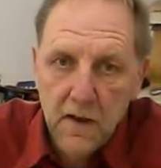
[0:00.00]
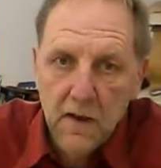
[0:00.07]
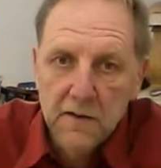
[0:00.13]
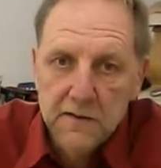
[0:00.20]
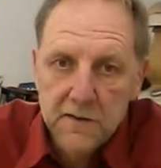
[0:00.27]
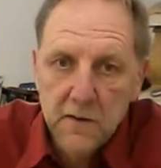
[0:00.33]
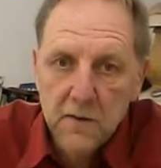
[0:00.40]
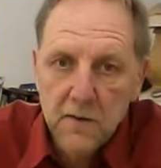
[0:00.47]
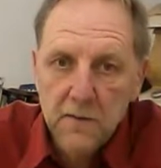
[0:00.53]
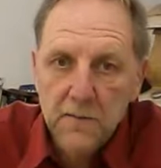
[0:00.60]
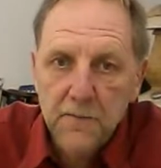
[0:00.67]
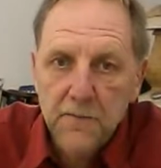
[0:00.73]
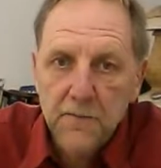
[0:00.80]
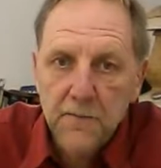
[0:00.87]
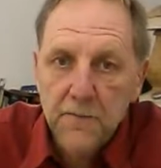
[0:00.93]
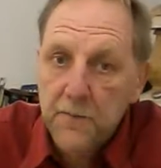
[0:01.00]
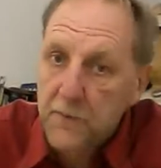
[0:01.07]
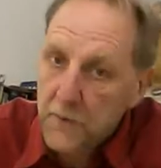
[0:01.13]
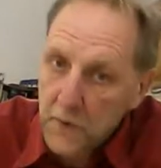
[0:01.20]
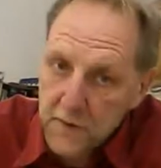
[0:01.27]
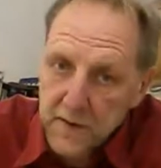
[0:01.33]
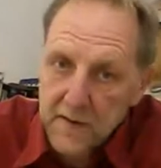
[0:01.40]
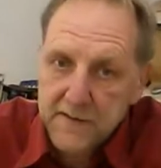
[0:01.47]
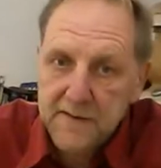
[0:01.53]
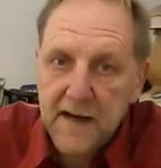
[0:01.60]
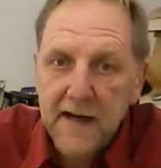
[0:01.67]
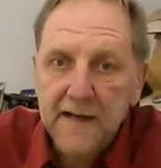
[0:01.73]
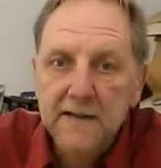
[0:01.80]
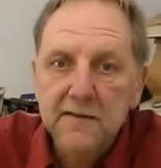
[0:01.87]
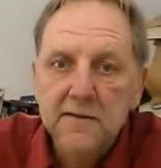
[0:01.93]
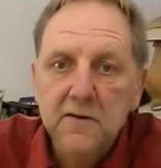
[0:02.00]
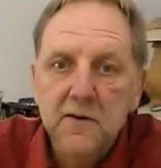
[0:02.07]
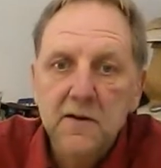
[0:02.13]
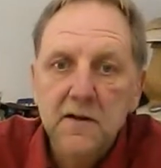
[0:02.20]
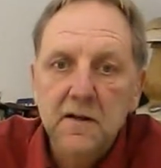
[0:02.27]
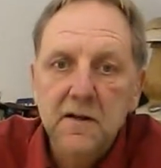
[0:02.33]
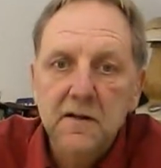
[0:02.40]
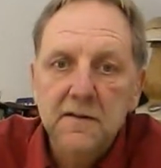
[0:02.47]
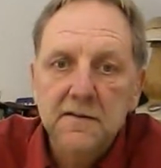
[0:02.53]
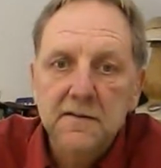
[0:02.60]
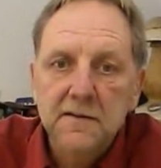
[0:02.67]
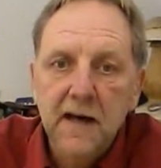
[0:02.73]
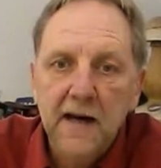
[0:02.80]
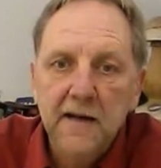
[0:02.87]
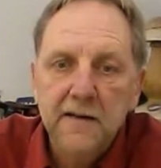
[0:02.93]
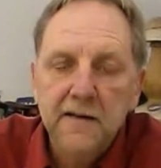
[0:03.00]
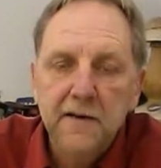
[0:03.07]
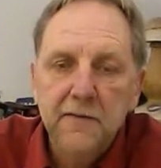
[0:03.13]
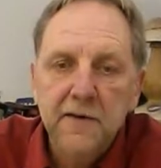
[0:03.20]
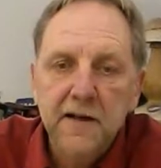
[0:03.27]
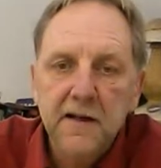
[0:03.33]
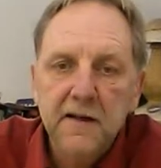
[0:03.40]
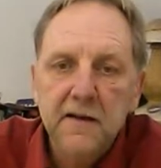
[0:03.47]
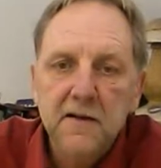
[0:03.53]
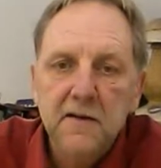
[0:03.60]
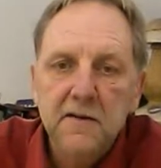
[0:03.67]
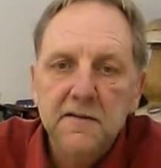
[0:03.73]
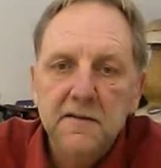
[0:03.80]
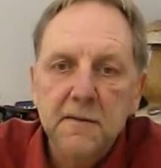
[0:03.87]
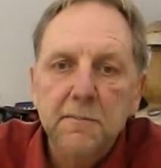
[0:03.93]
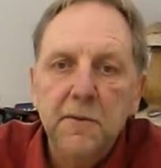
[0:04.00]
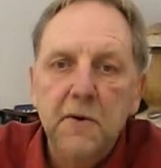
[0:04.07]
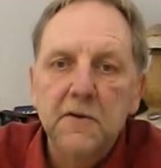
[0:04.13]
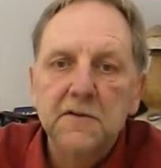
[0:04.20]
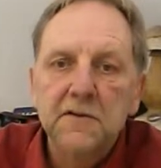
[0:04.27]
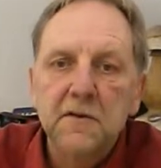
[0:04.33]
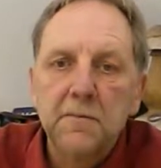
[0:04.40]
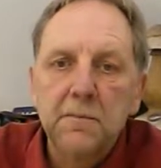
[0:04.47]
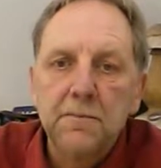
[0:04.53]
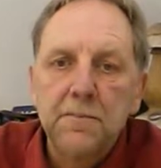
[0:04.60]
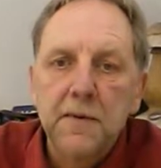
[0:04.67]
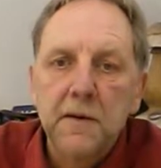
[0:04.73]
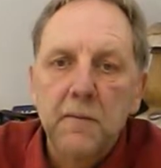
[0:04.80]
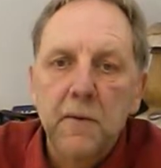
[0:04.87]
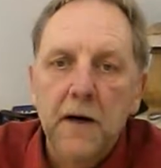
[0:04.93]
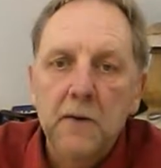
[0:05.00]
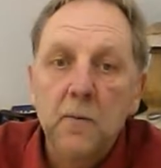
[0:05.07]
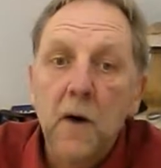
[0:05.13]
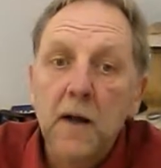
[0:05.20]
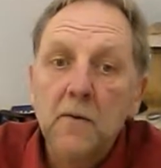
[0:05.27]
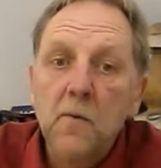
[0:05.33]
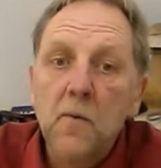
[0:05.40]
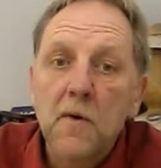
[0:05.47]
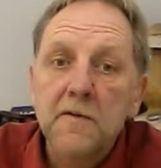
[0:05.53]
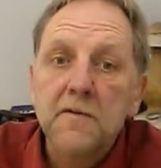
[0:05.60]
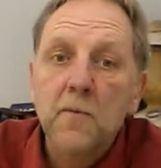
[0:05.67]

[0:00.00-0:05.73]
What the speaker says: So not a scientific symposium, but one with